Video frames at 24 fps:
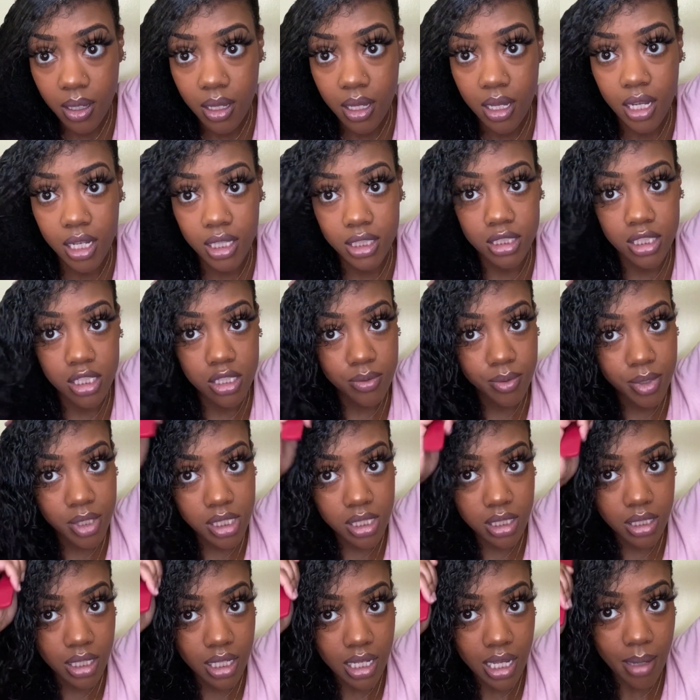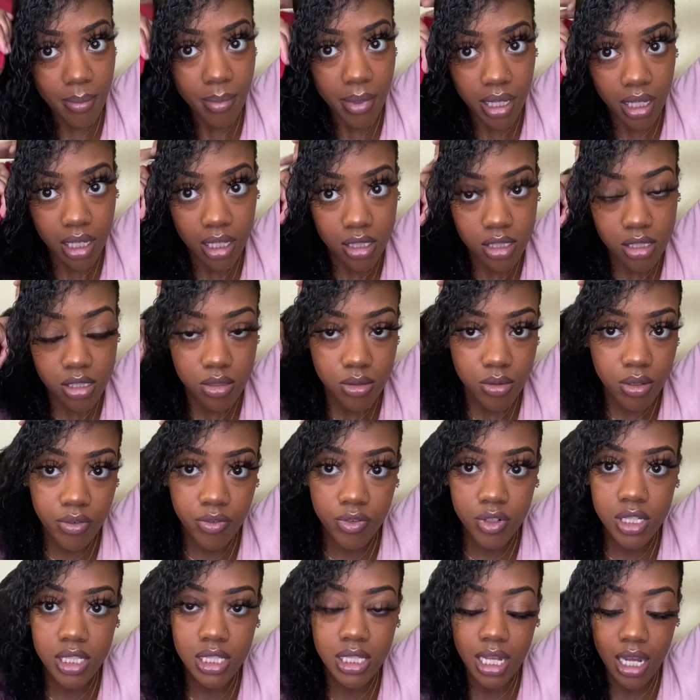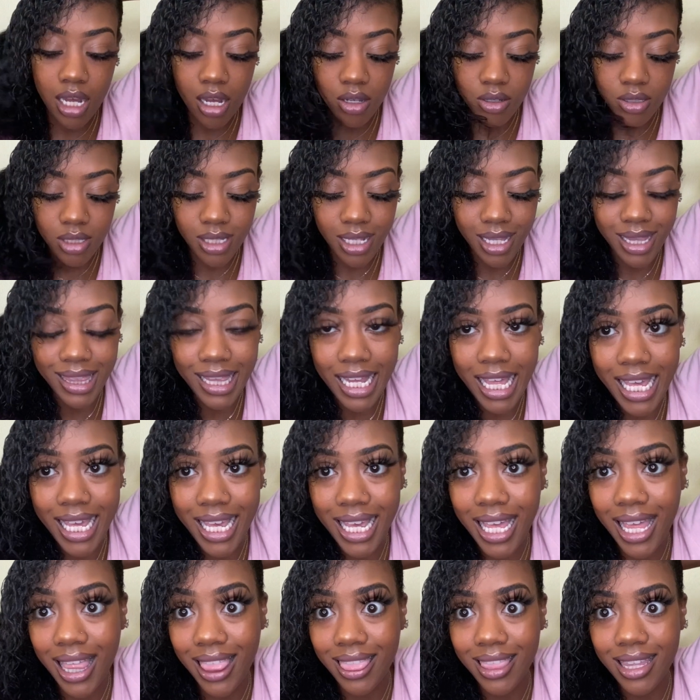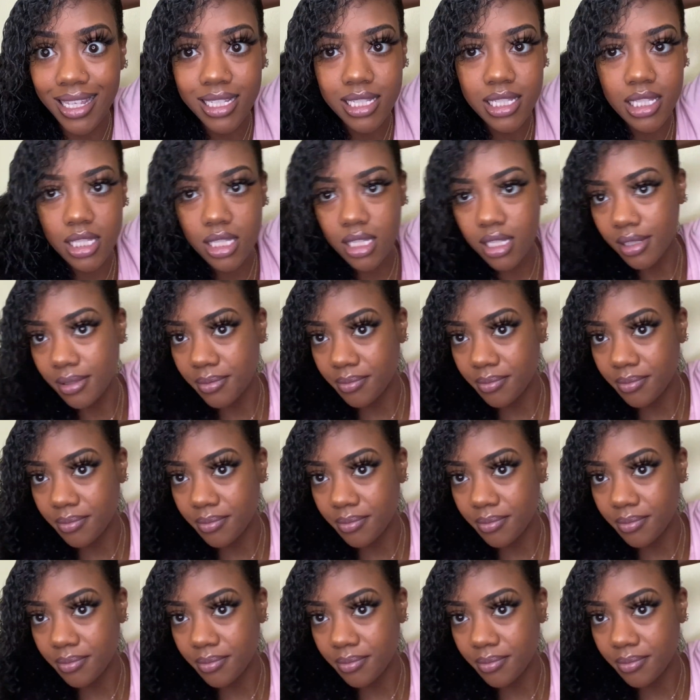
I just recently got back into it for styles like this.